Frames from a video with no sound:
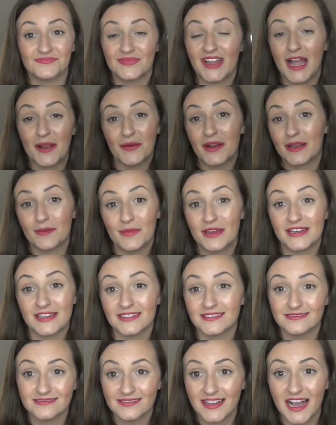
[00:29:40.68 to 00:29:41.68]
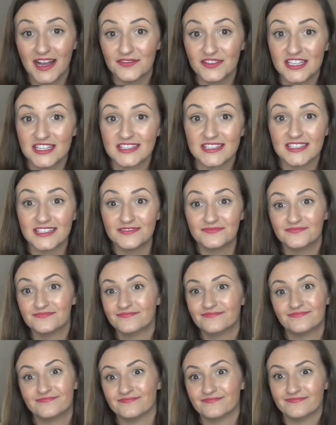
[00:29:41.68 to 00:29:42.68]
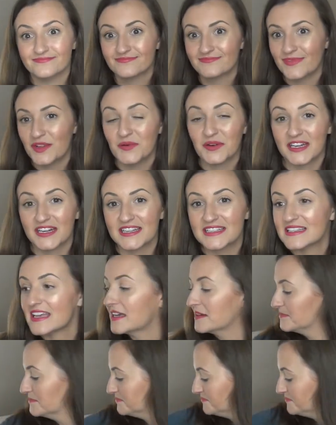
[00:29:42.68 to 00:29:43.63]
I recommend it, obviously. What can I say?